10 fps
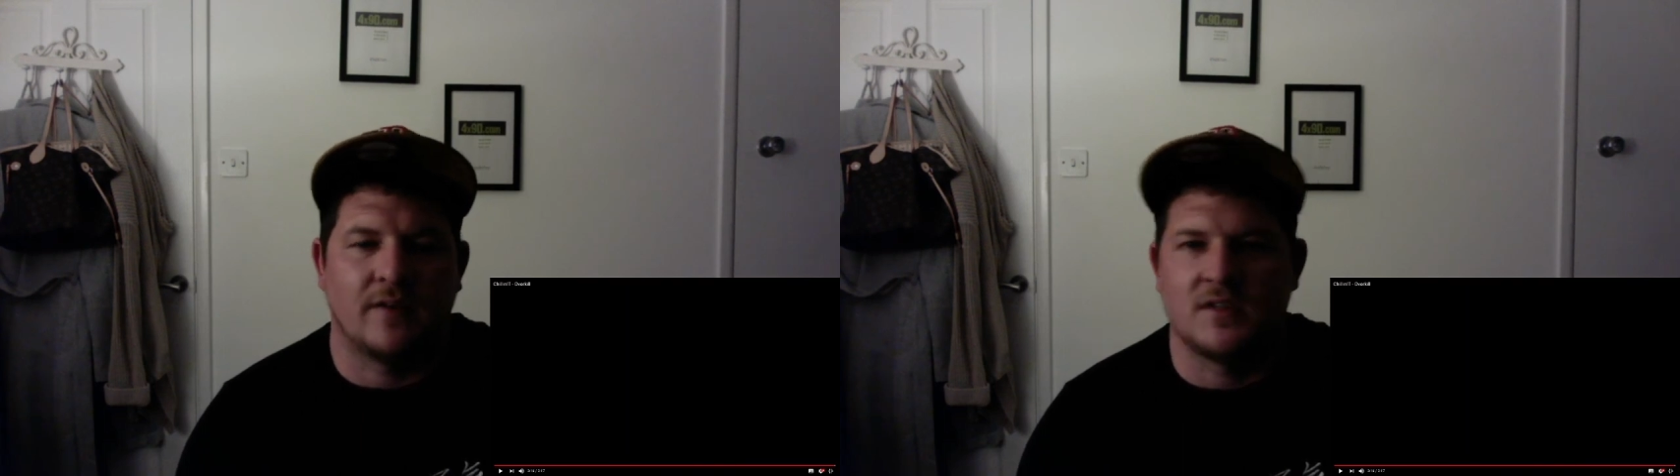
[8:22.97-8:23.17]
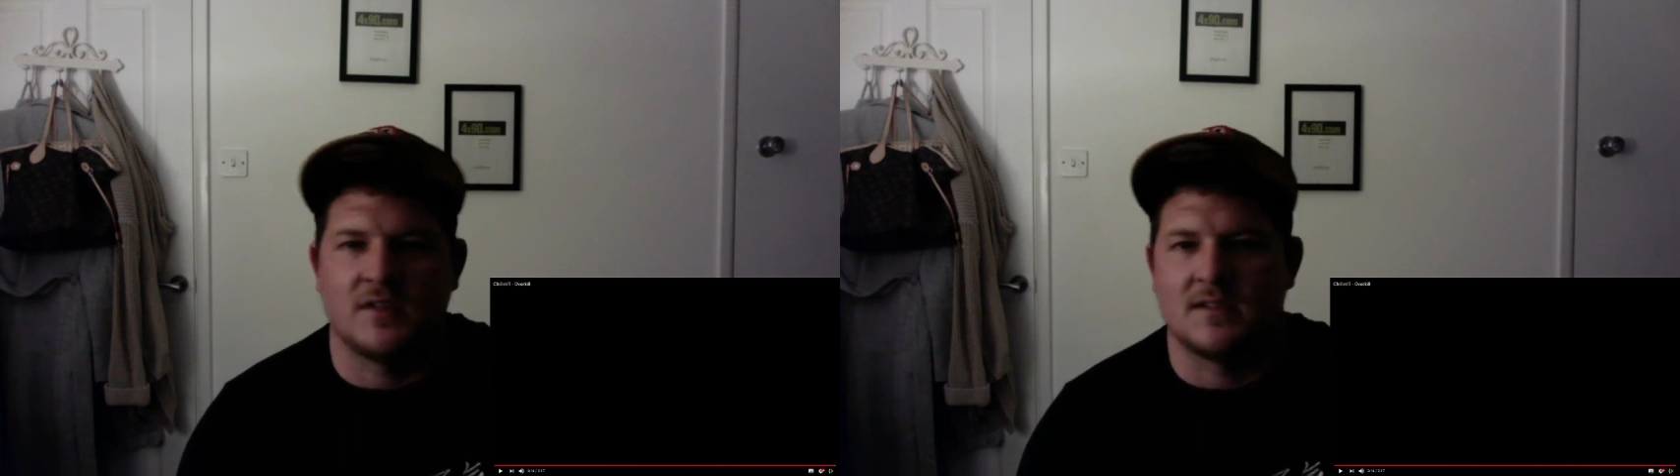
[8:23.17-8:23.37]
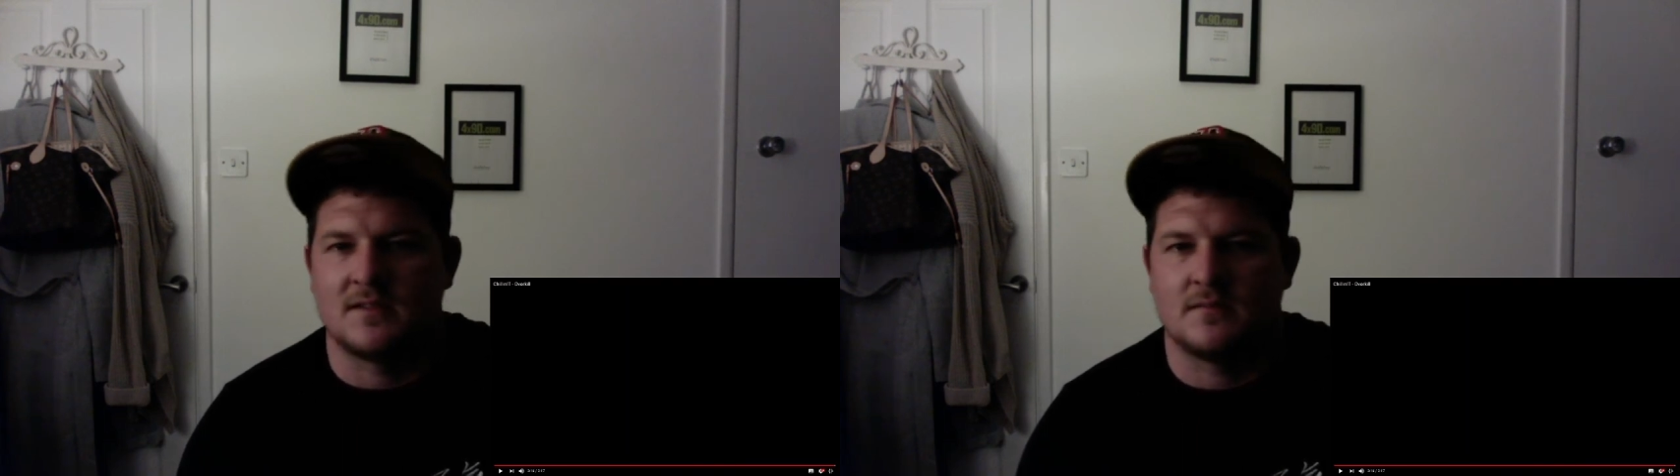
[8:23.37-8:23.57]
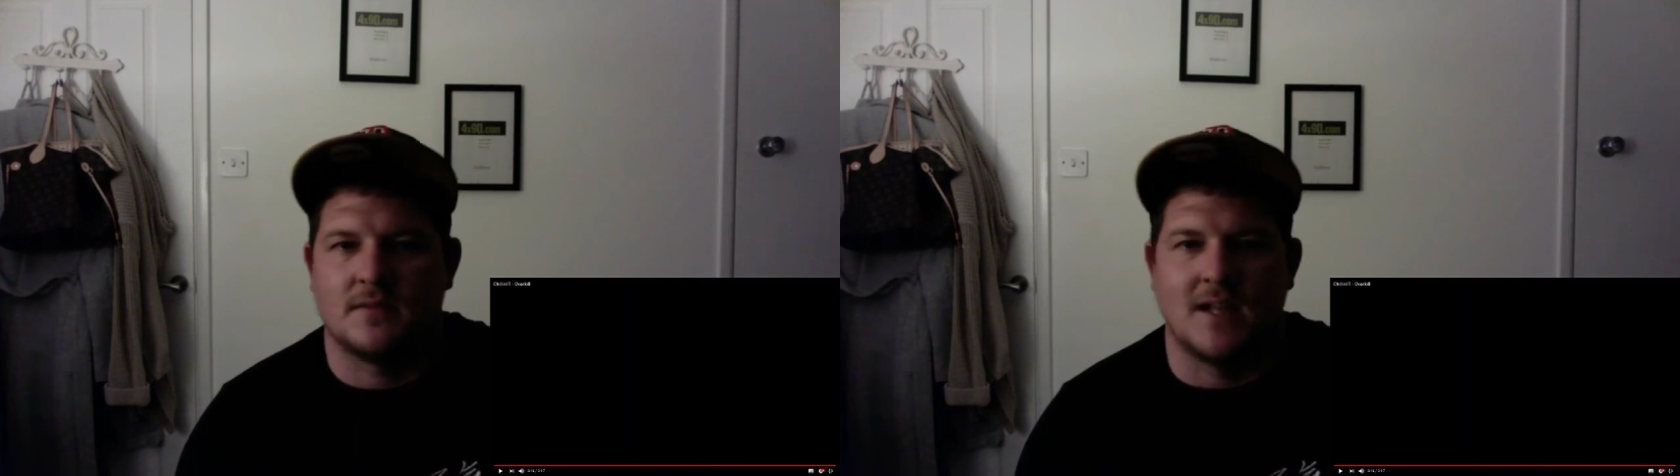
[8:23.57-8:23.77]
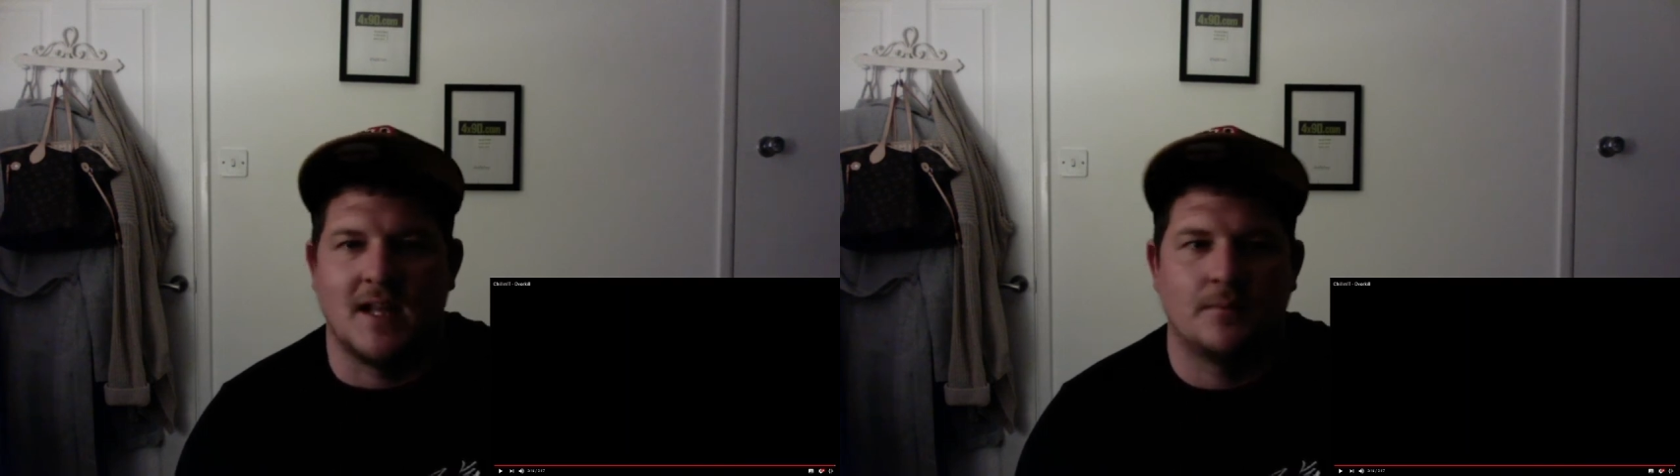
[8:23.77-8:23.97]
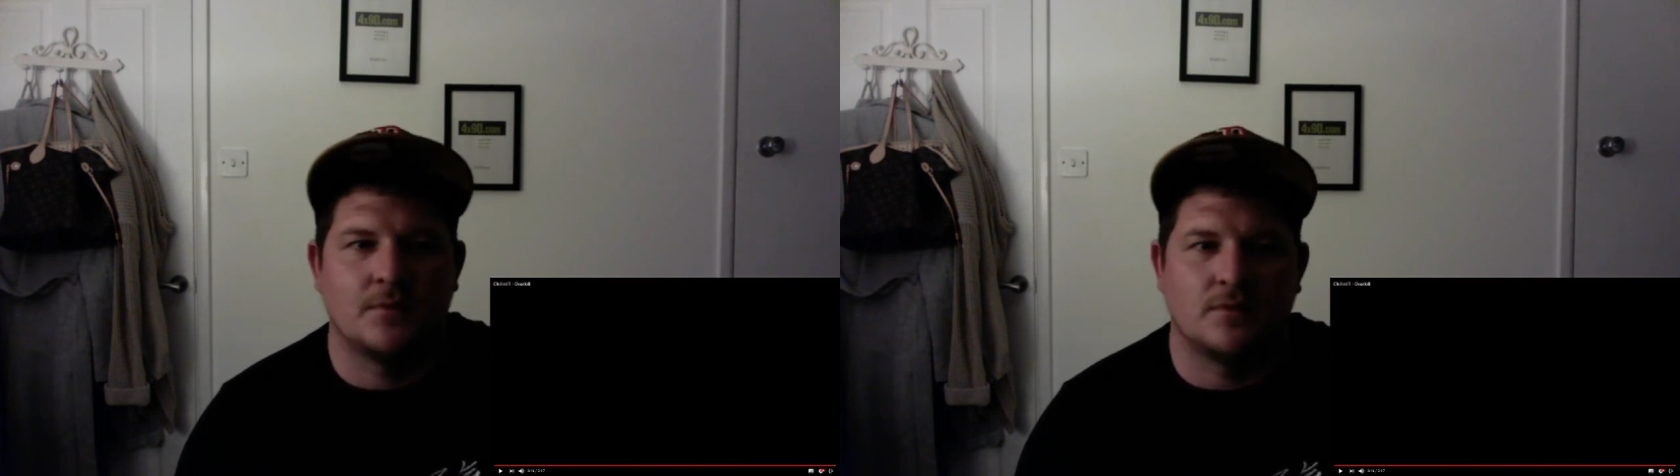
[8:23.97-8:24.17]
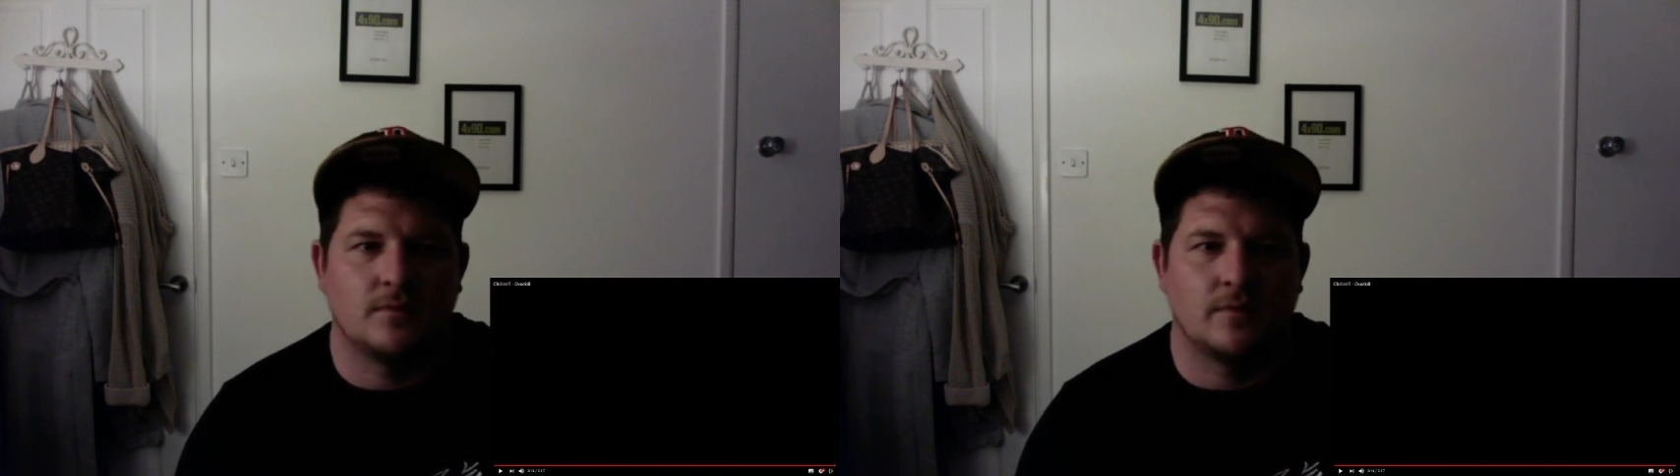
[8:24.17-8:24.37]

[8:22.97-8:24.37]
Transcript: six names